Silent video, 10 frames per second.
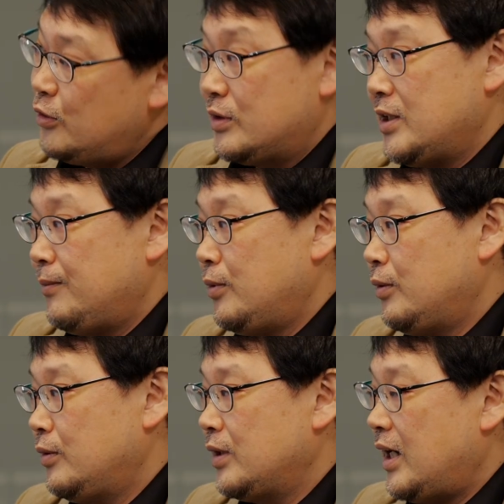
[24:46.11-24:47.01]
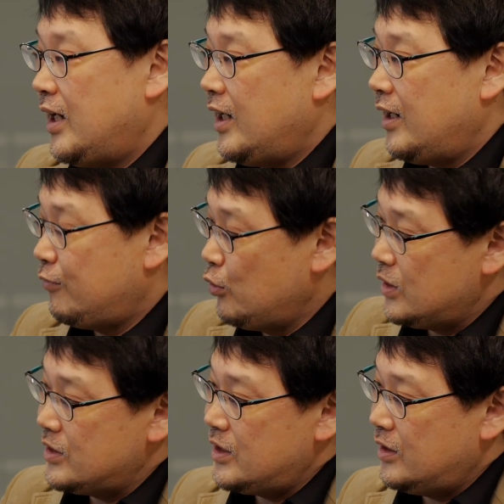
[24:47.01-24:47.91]
For example,
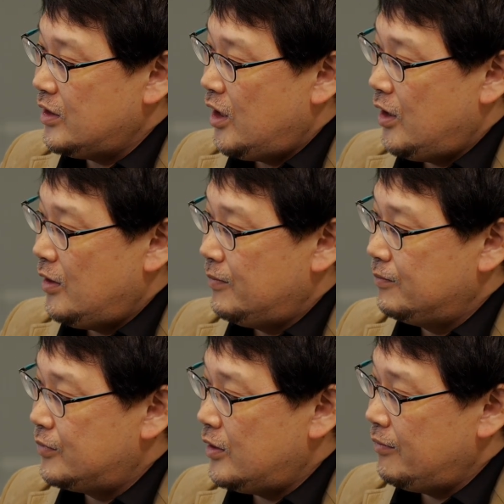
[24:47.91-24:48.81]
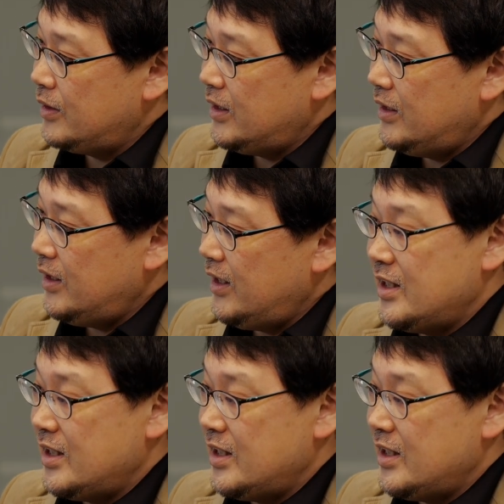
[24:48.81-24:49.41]
focusing on probably